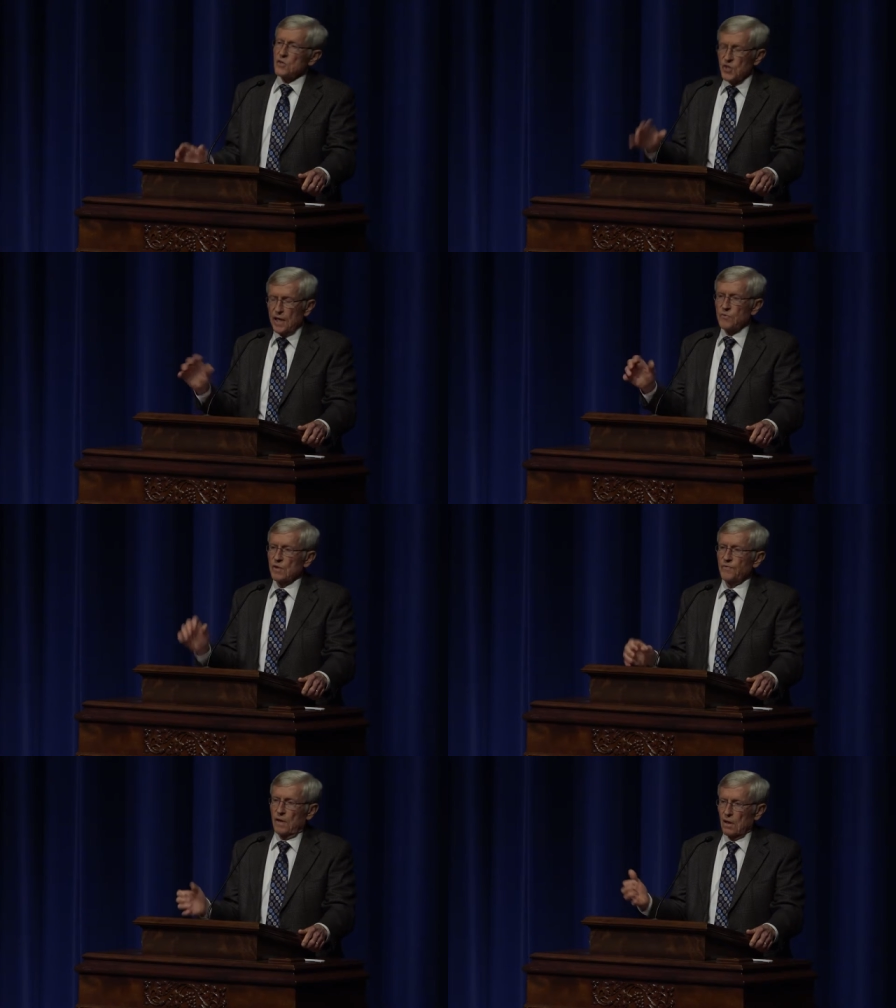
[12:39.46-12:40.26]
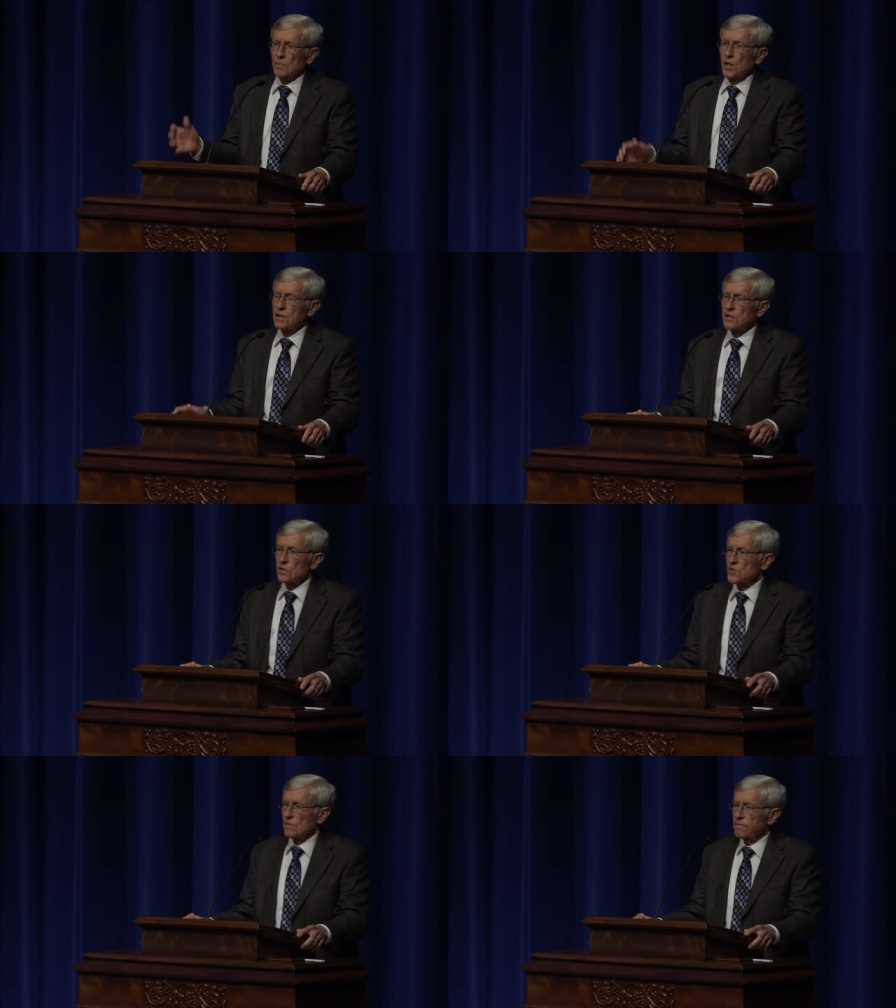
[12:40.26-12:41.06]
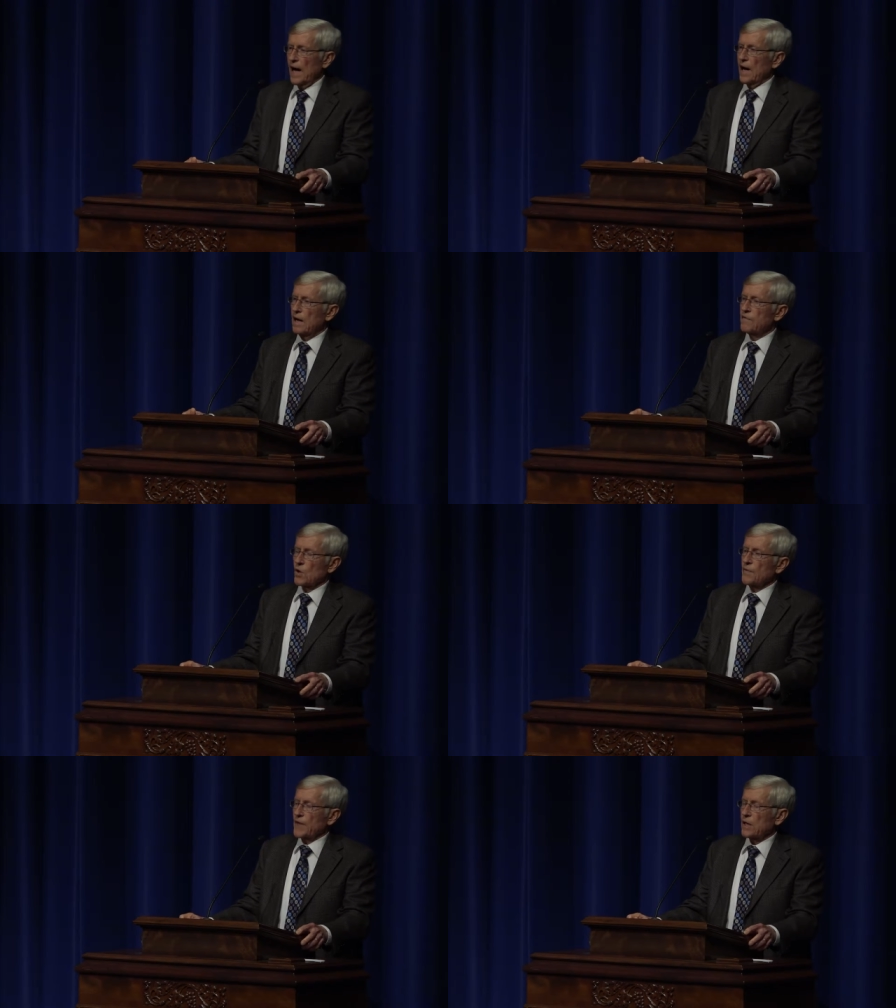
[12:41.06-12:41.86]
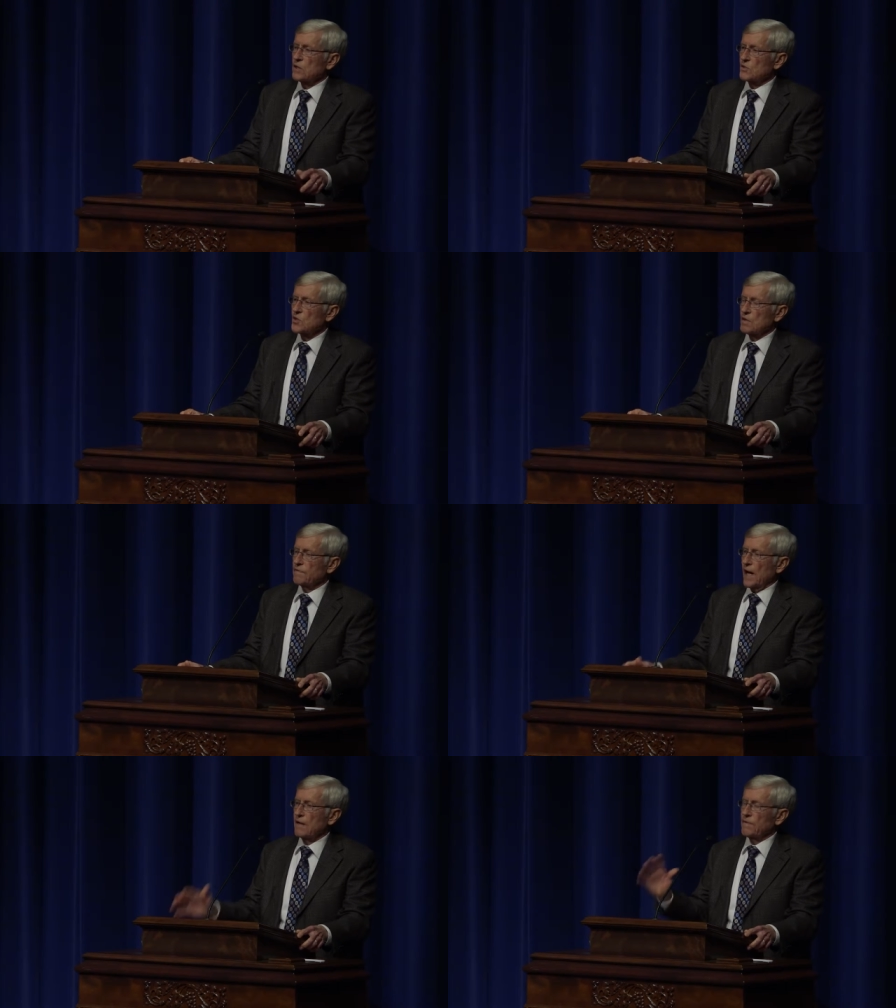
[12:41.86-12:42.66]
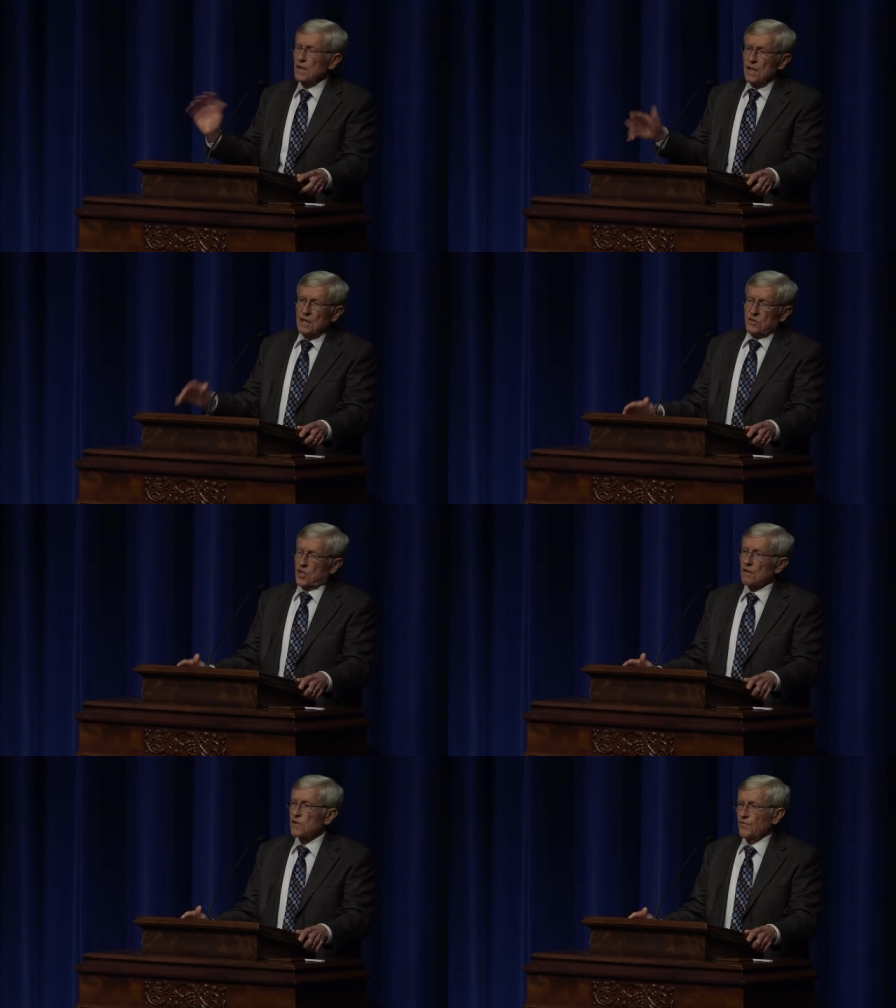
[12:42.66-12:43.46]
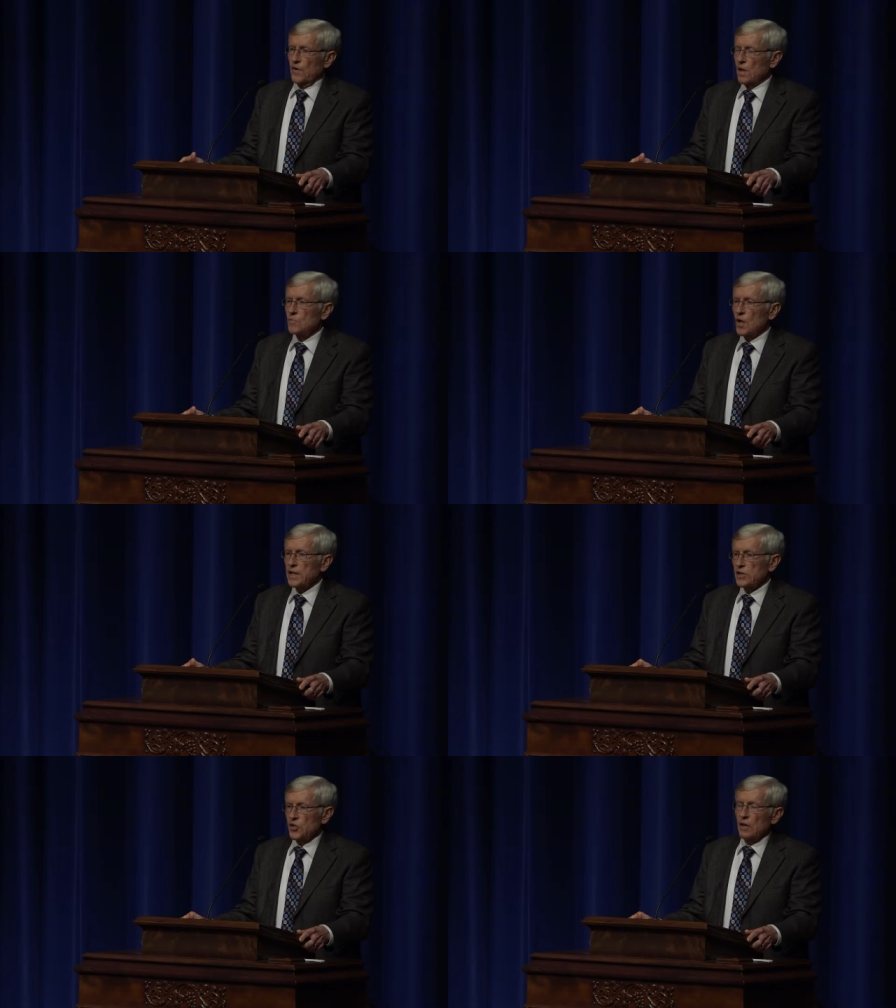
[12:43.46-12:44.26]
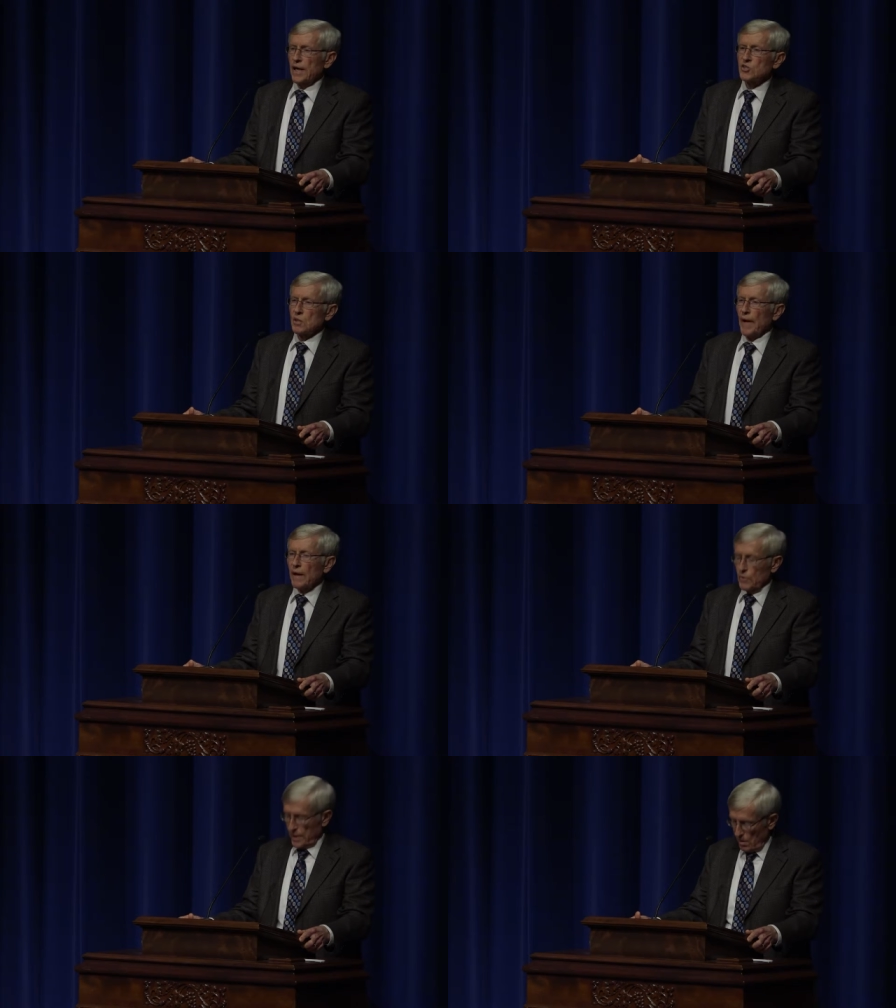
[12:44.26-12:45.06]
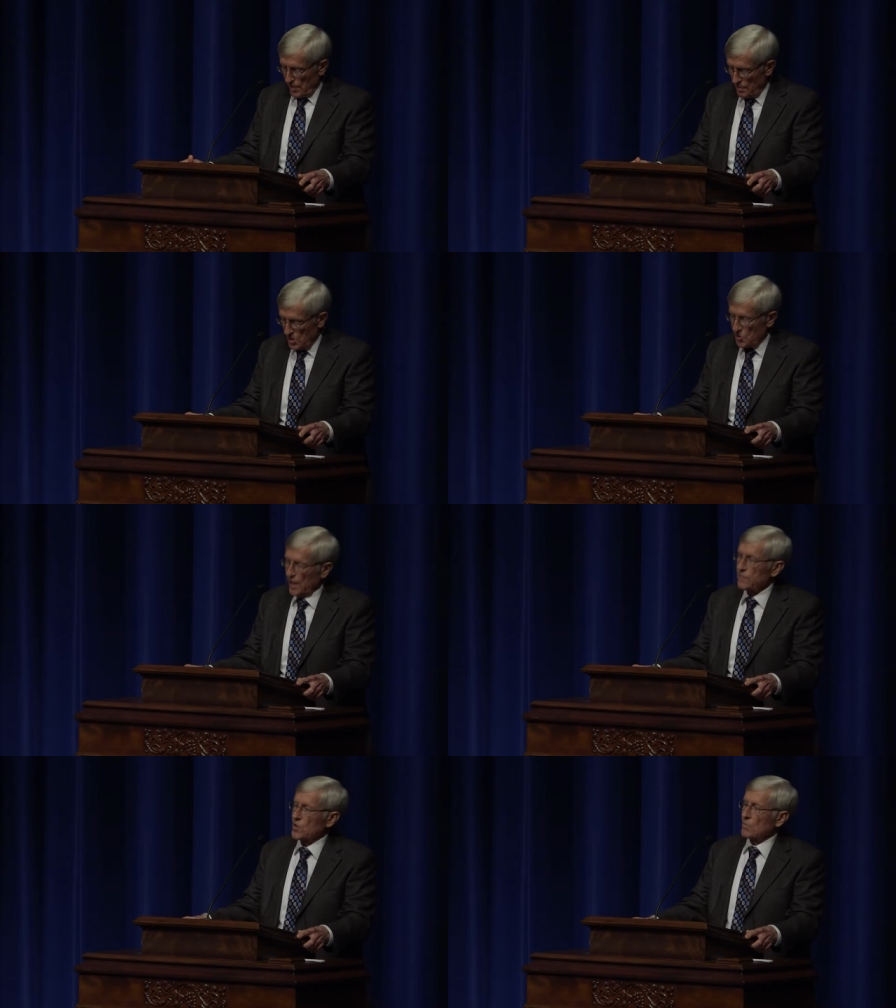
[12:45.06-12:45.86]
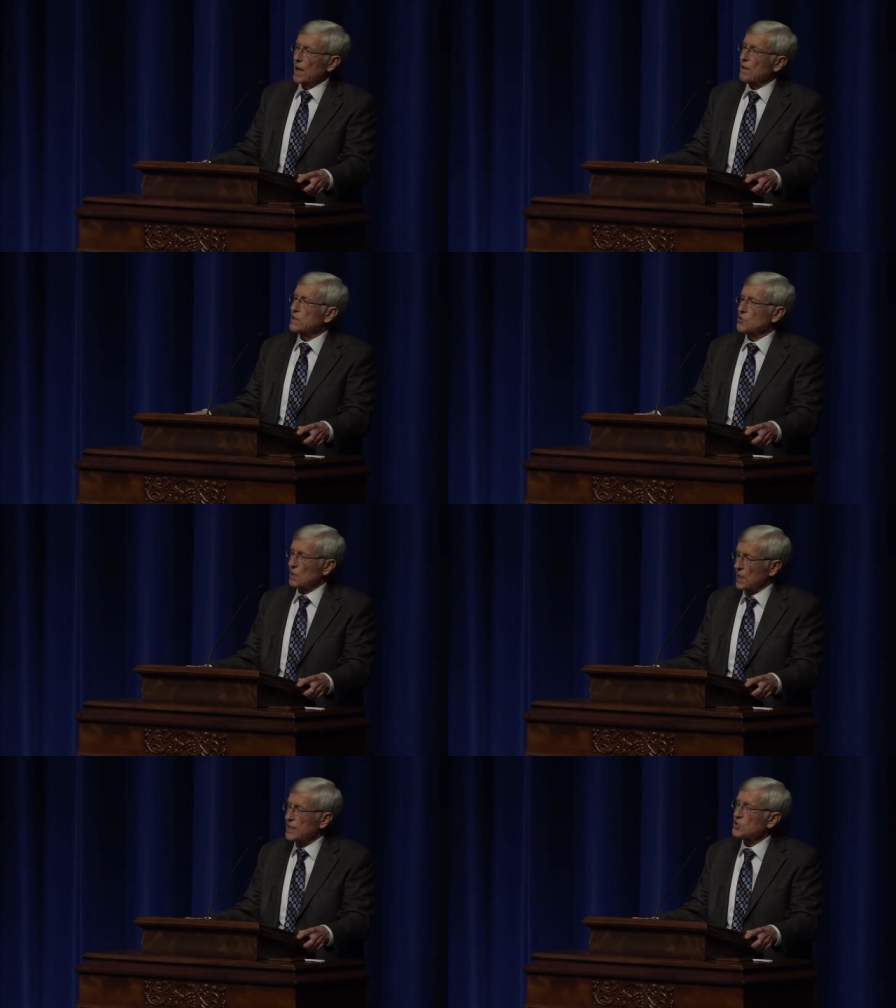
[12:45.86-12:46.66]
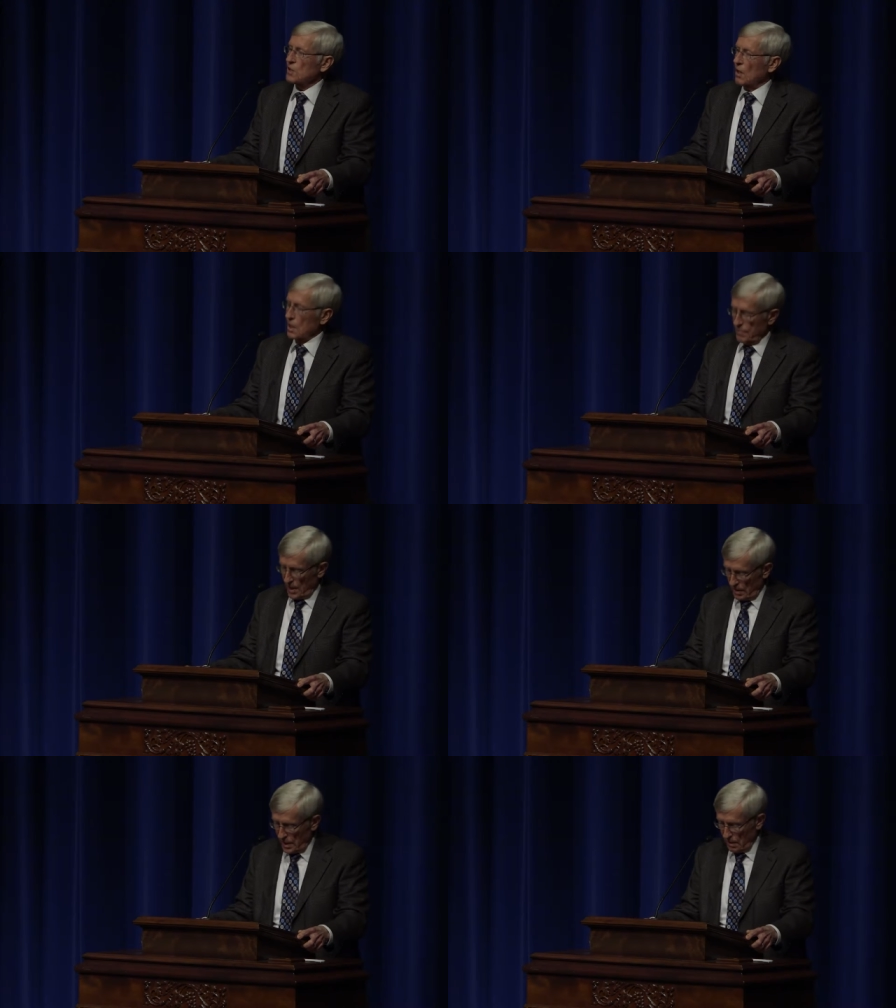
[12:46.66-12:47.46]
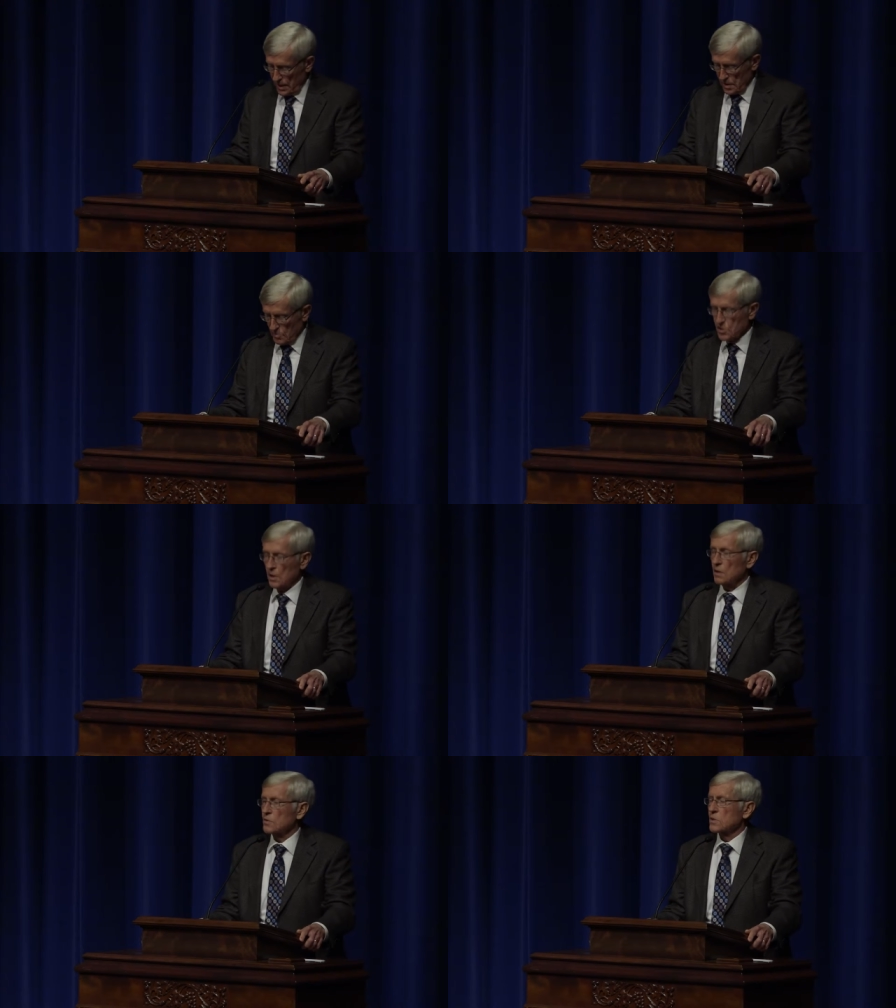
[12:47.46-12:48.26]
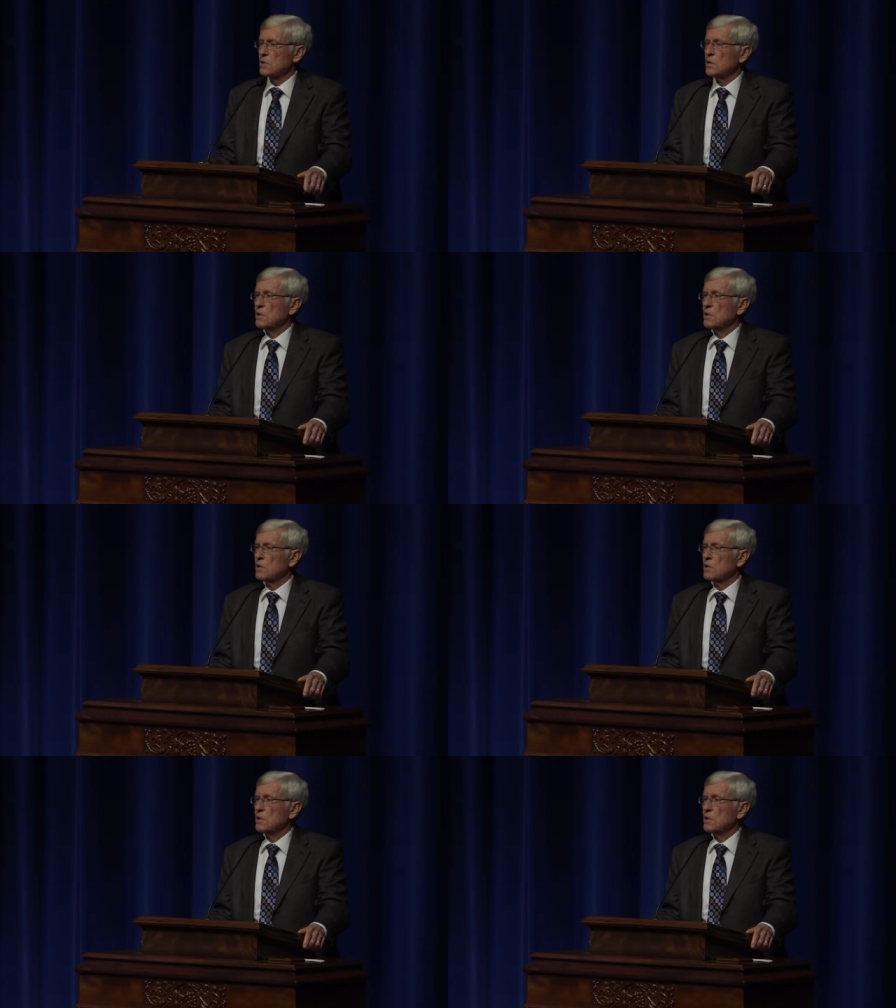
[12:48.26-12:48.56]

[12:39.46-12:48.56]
save the farm, to survive, or if they couldn't survive, sell the farm while they still had some equity, or maybe save their marriage, or at least talk them out of killing themselves.